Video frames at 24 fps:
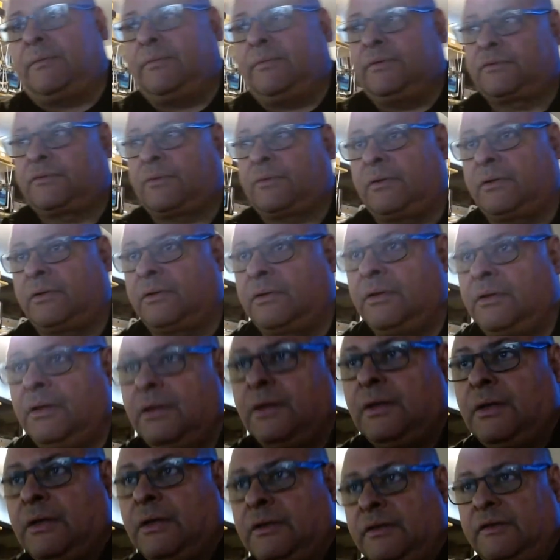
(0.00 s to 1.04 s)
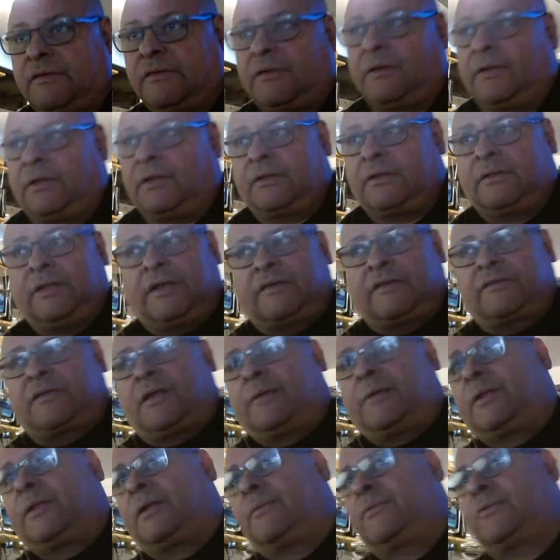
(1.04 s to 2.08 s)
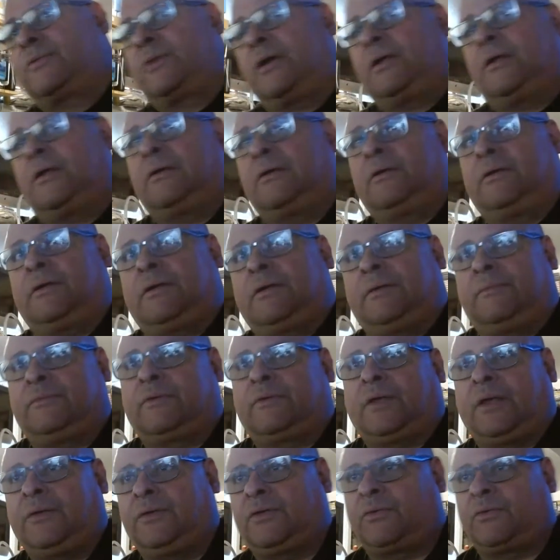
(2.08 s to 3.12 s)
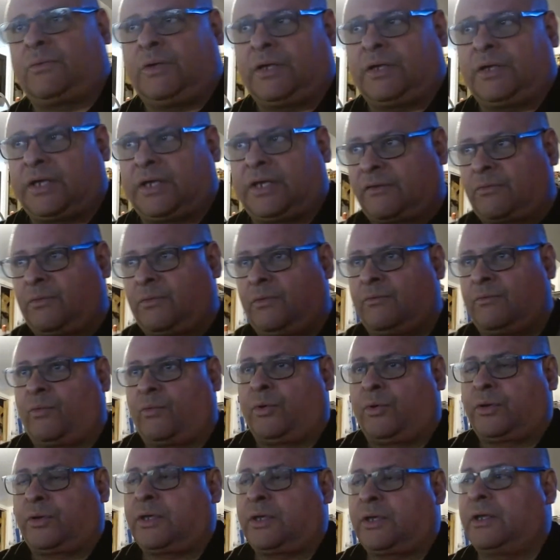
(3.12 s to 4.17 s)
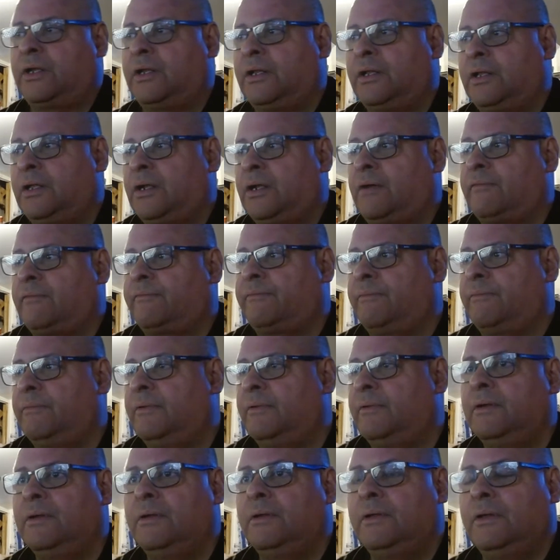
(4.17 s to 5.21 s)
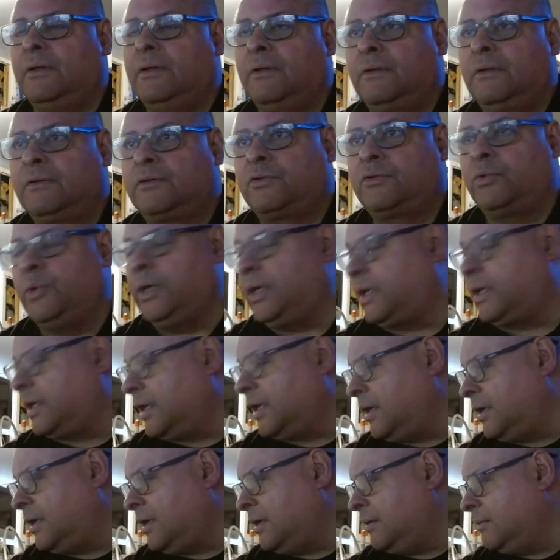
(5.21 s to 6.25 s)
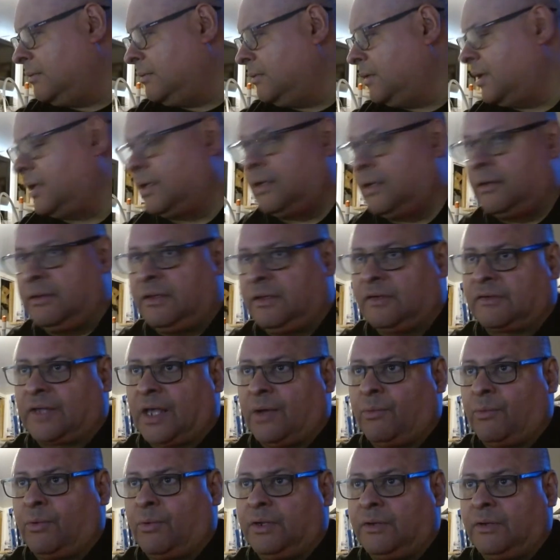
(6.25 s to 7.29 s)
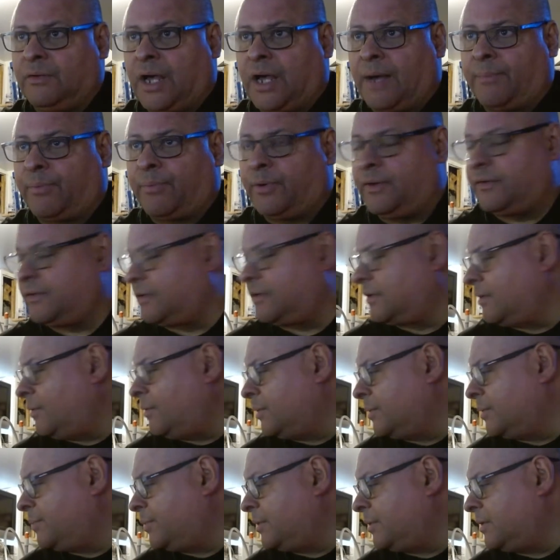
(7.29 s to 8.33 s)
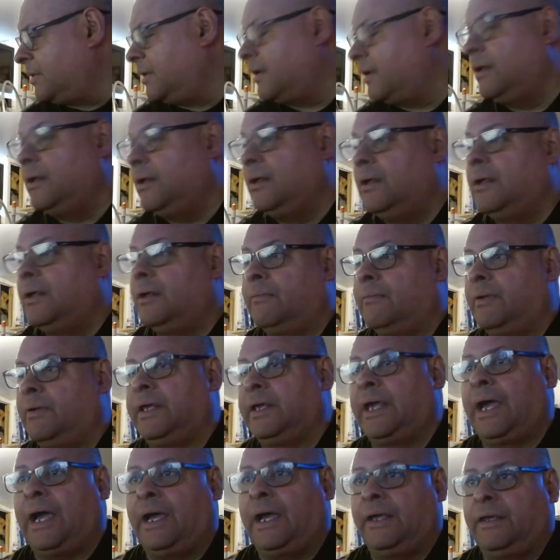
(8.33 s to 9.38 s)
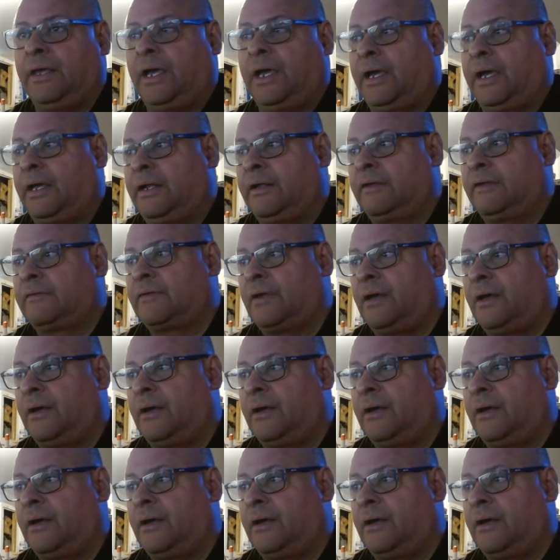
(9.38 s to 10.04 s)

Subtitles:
installing. There's another desktop that I'm trying to. I just want to get this one working, and then I'll tweak it and decide what operating system I want to put in there. But yeah, it is.